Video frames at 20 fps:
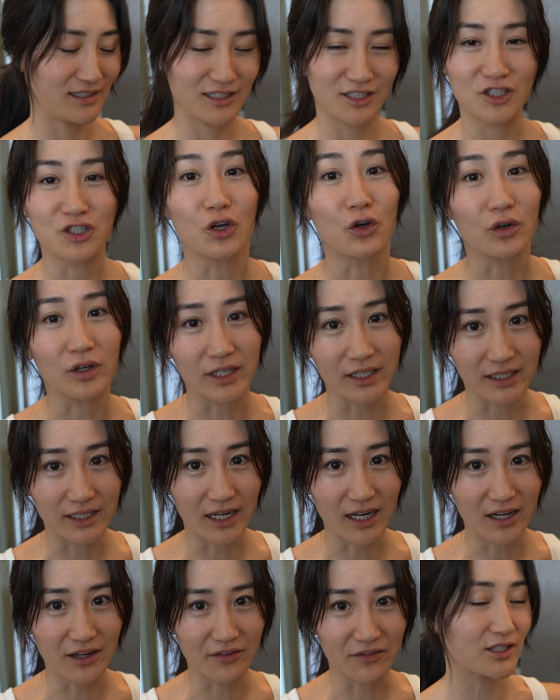sturdy
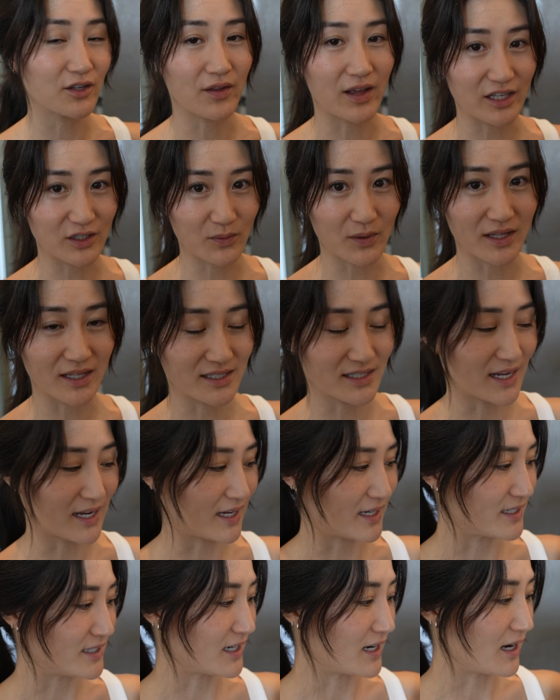enough. So that's why the
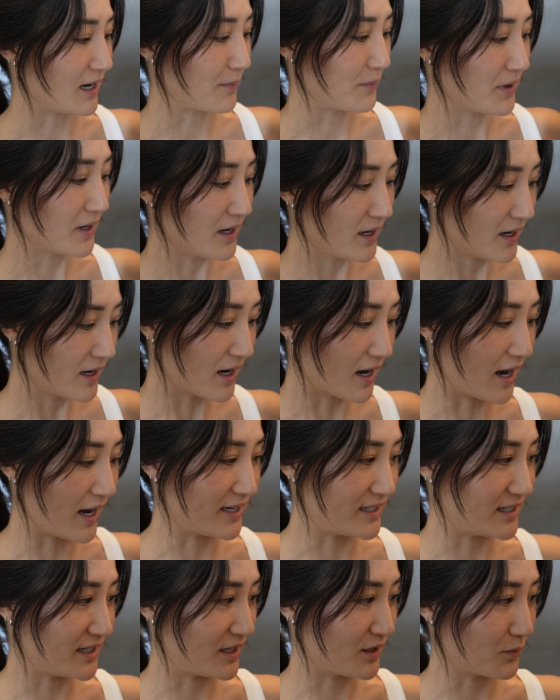second time
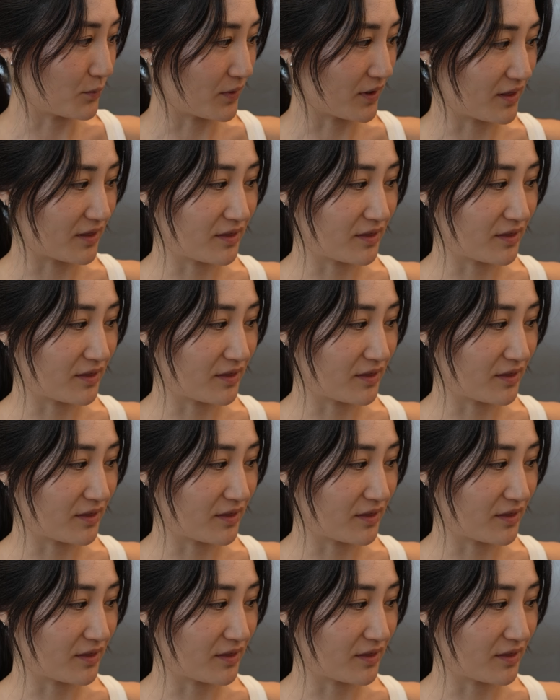I did it with